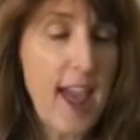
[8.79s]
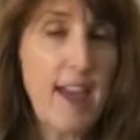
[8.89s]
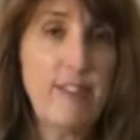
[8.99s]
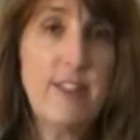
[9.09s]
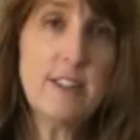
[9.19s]

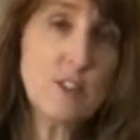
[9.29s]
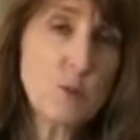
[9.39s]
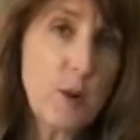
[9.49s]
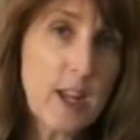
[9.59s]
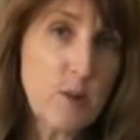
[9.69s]
and
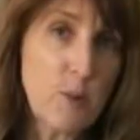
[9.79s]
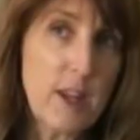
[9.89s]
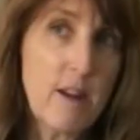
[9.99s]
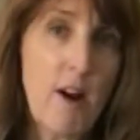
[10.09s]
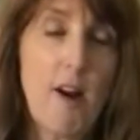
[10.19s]
this week
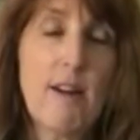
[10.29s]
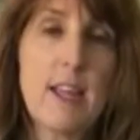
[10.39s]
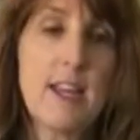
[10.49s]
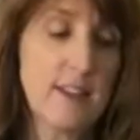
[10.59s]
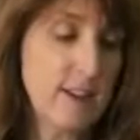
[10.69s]
we are
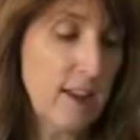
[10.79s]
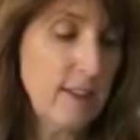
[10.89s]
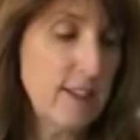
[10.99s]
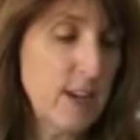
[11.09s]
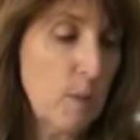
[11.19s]
in
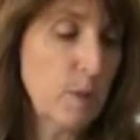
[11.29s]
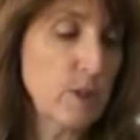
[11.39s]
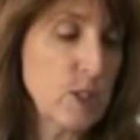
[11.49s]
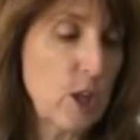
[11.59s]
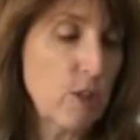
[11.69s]

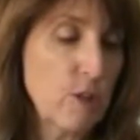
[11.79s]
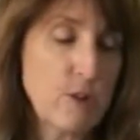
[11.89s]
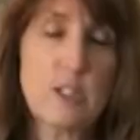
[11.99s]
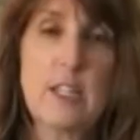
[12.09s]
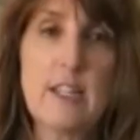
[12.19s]
Numbers
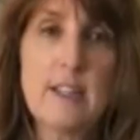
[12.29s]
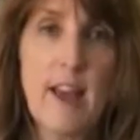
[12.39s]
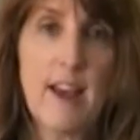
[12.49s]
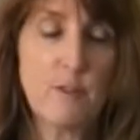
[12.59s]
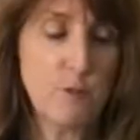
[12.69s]

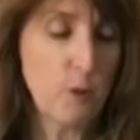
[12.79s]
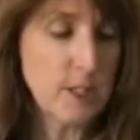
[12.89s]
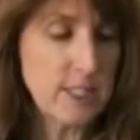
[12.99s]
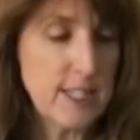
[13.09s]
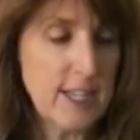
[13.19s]
13 and
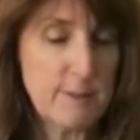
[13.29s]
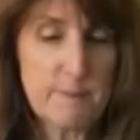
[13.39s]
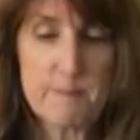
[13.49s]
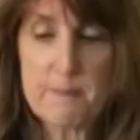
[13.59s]
14